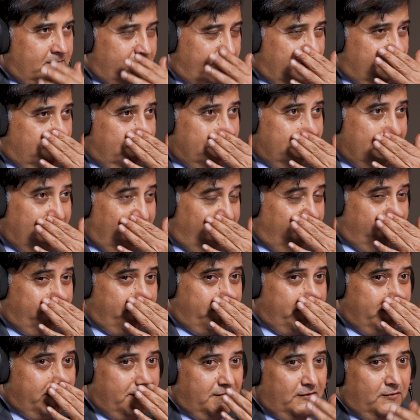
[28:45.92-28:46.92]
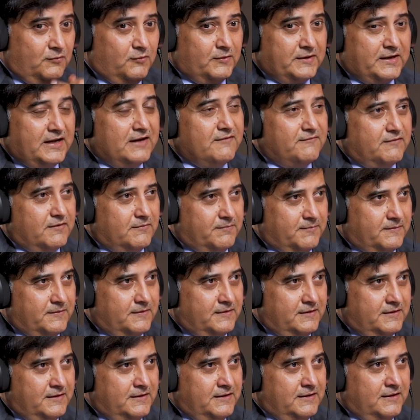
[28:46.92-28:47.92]
Because if you give up
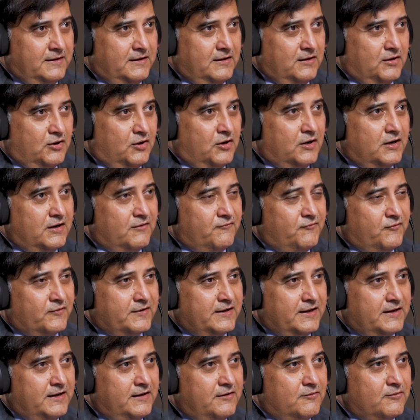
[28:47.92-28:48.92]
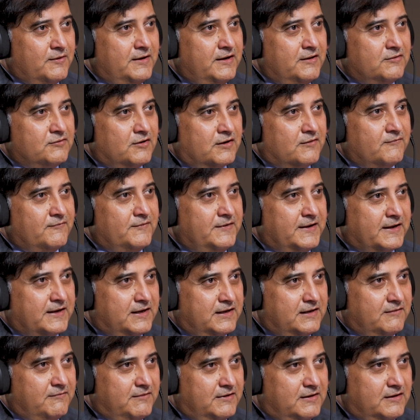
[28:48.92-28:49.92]
or if you get into any sort of
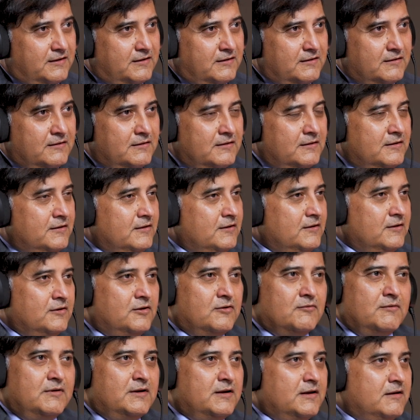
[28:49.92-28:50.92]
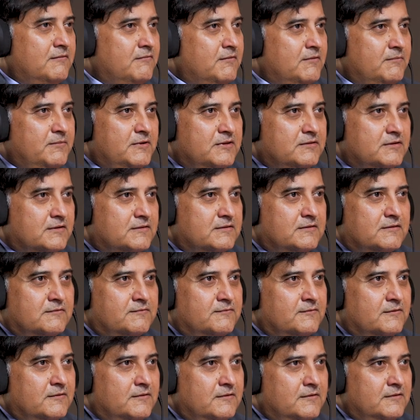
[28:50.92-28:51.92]
negativity, you will never be
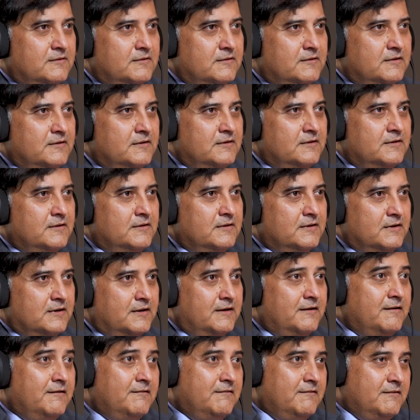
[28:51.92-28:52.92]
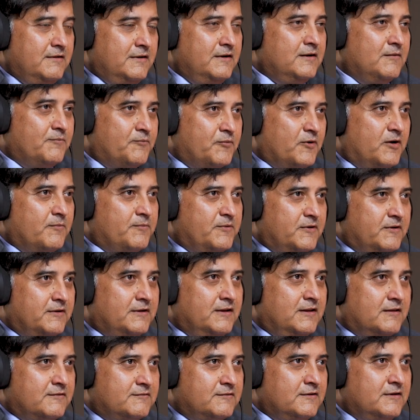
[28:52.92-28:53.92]
successful in a proper
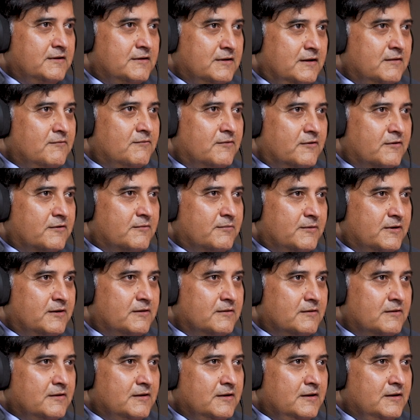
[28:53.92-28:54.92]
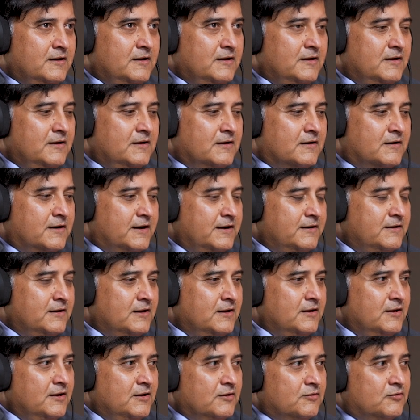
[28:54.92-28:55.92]
real estate environment, right?
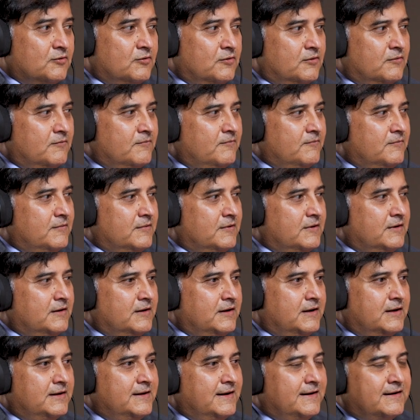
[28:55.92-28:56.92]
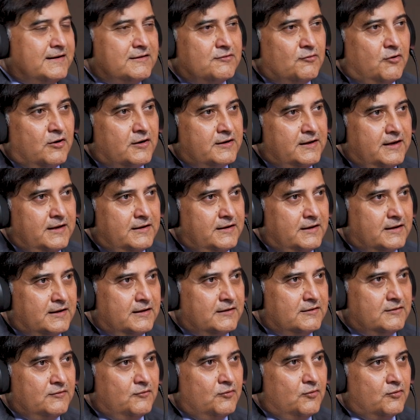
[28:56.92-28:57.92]
So it's organic.
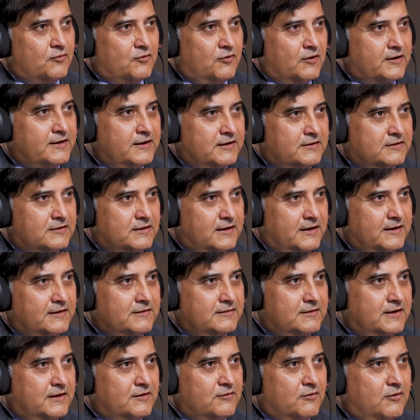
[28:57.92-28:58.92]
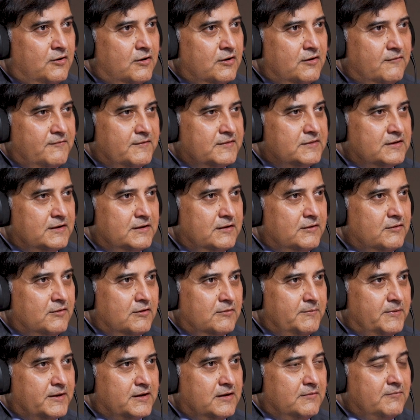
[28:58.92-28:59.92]
It's no rocket science that all of a sudden
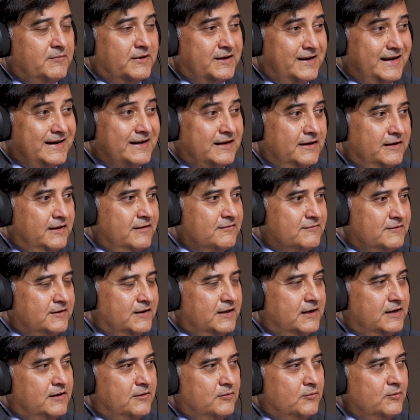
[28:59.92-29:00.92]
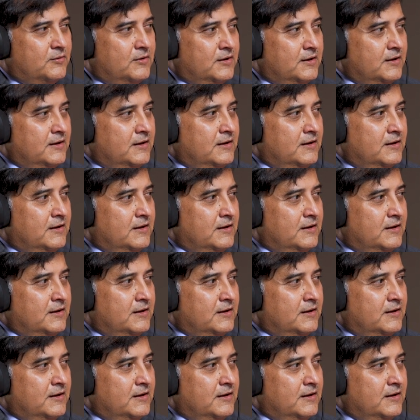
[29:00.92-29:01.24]
you'll become. But at least now,